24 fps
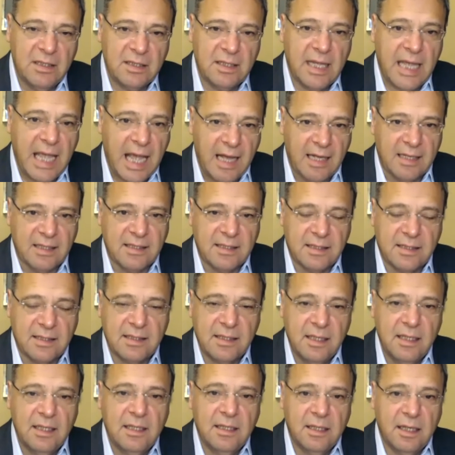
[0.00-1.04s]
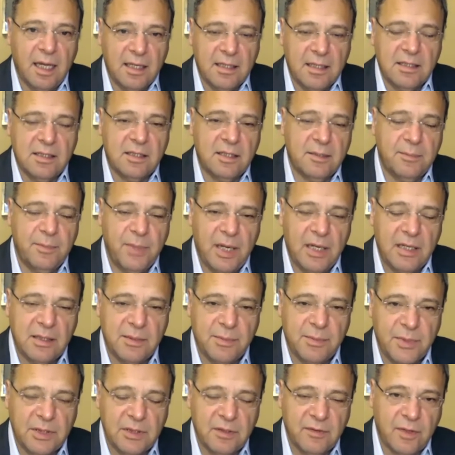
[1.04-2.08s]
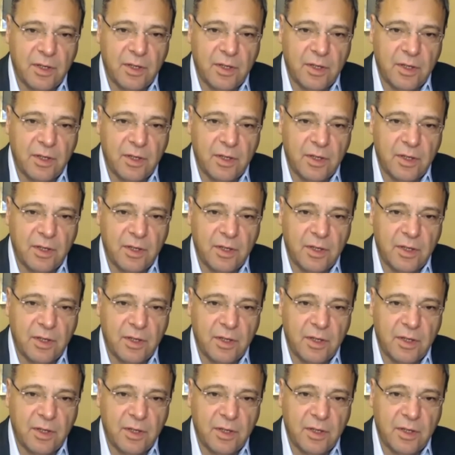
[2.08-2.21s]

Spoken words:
gas as a replacement of